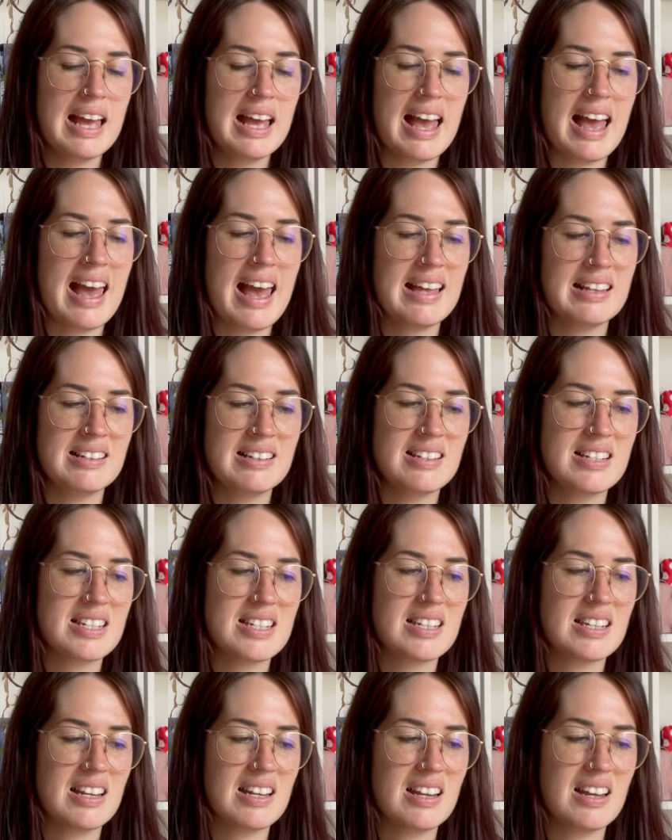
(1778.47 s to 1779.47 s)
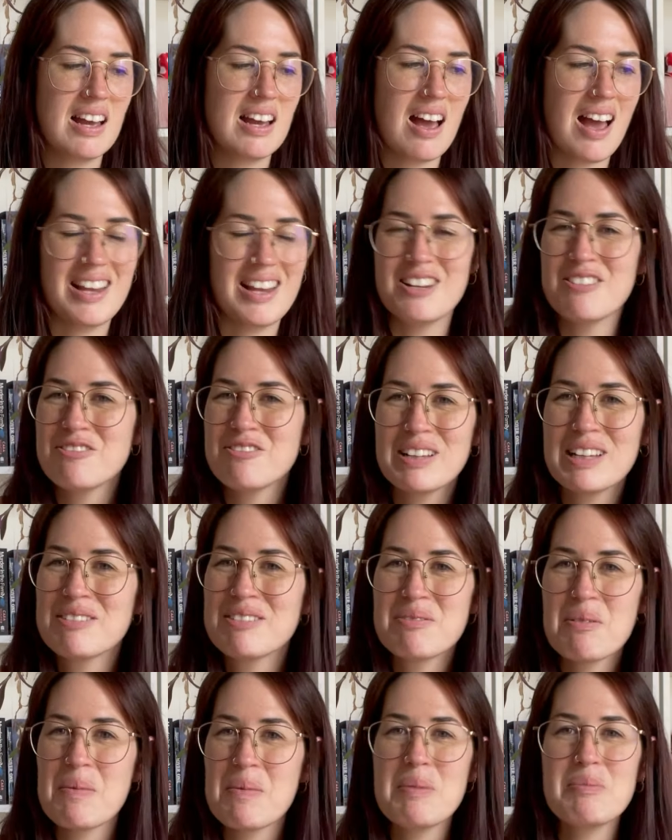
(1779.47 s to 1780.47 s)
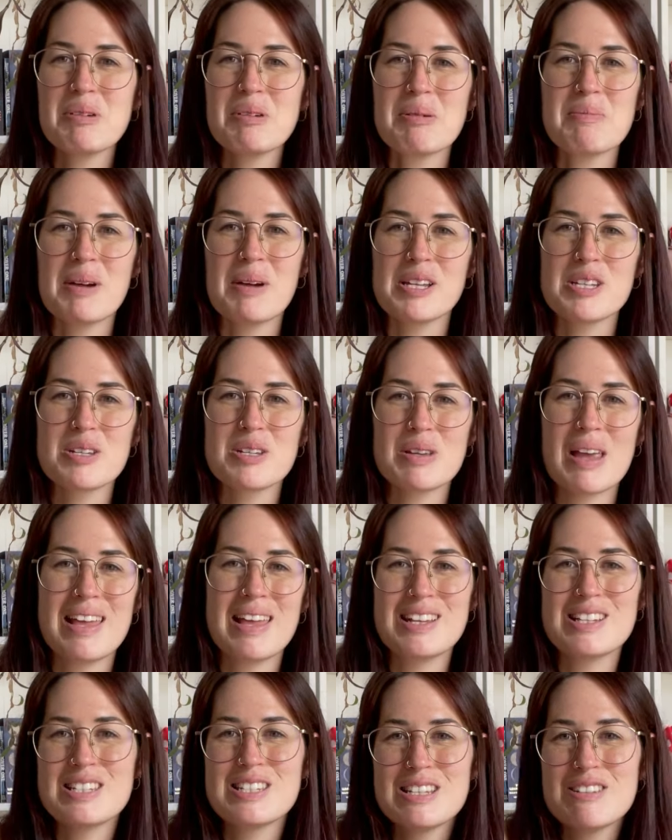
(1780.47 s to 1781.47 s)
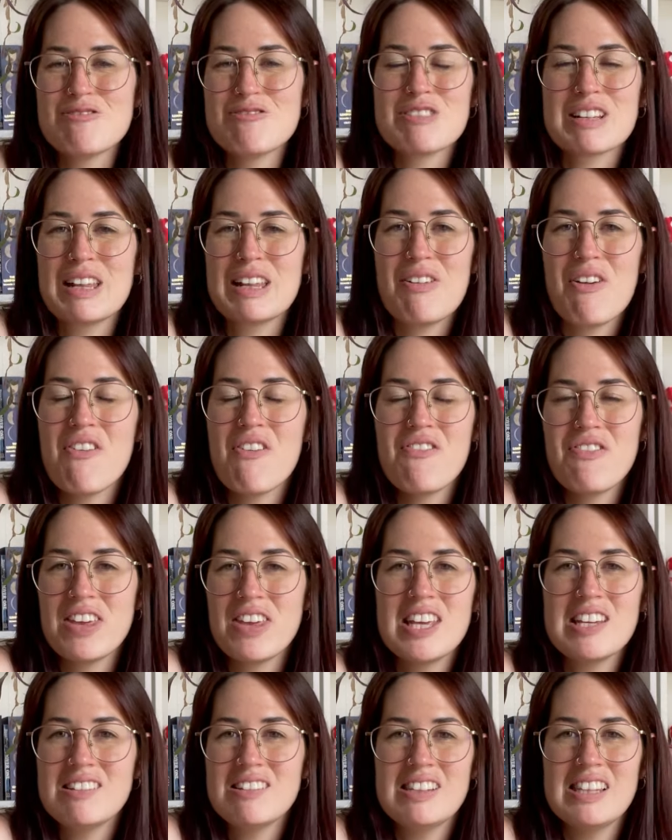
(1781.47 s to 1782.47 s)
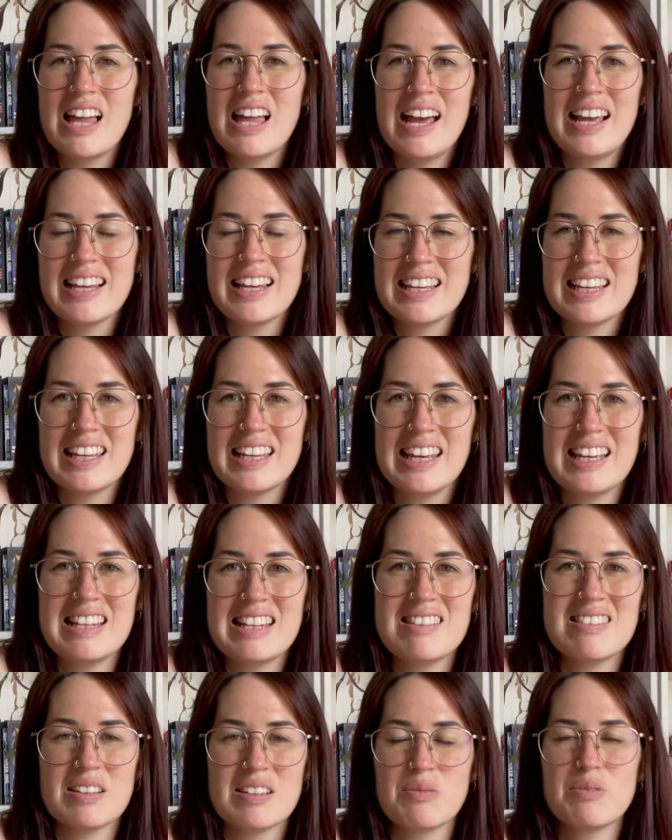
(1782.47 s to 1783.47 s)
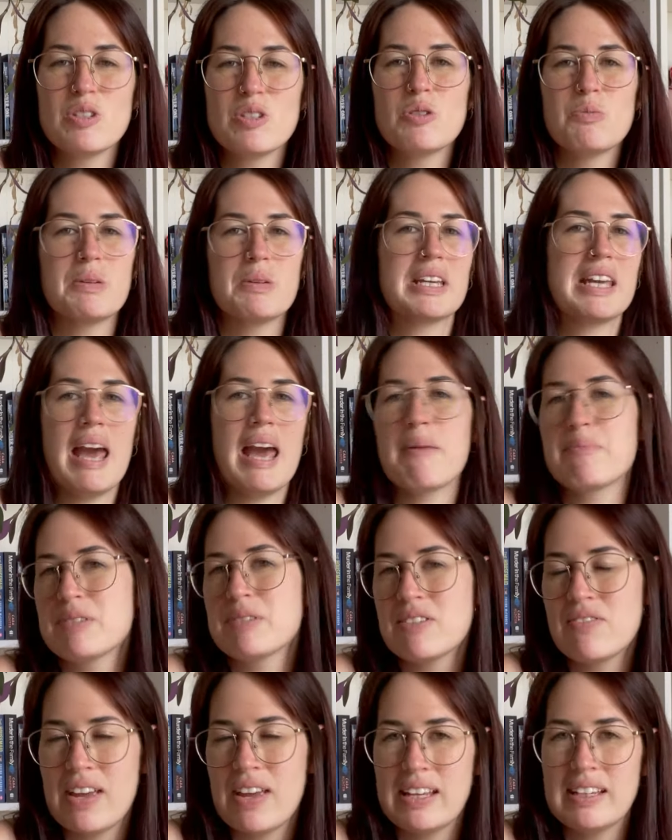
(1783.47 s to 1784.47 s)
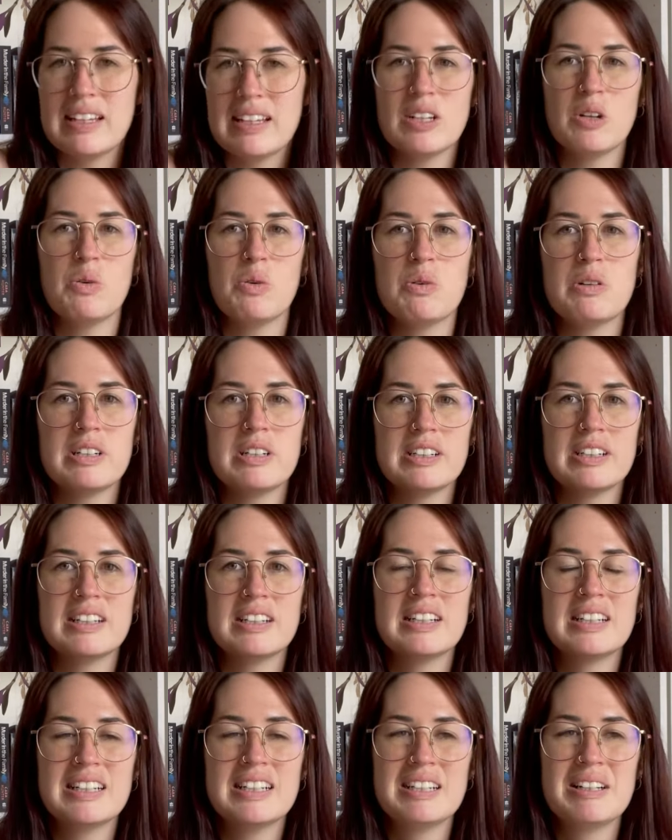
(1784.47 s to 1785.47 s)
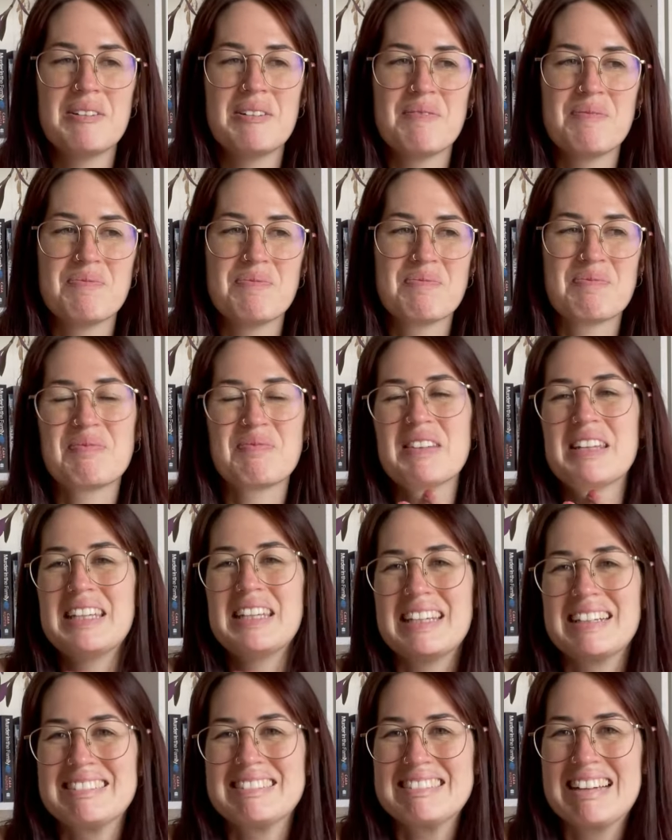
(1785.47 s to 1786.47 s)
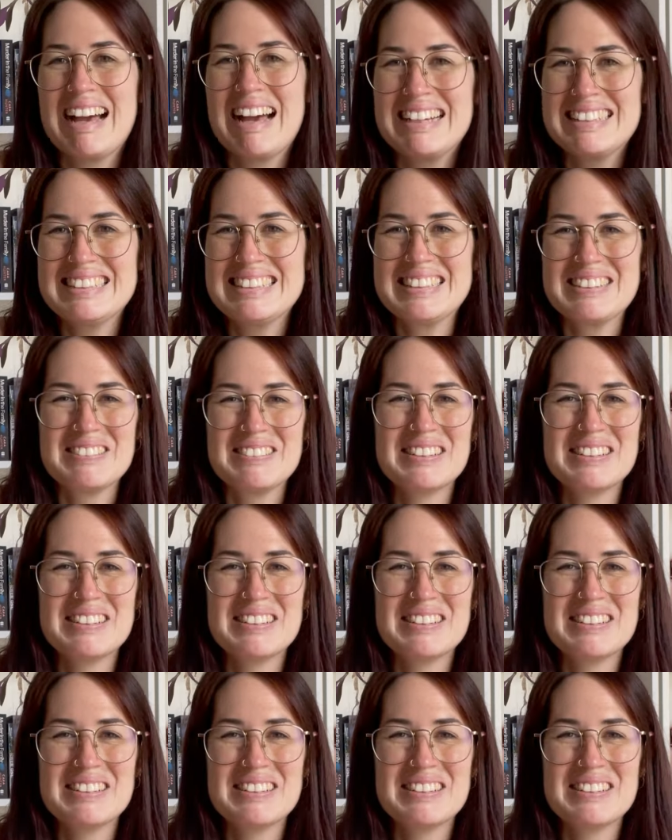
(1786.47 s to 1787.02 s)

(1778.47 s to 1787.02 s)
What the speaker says: And I didn't really remember it much, and it didn't really feel like anything was super captivating, or yeah, I don't know.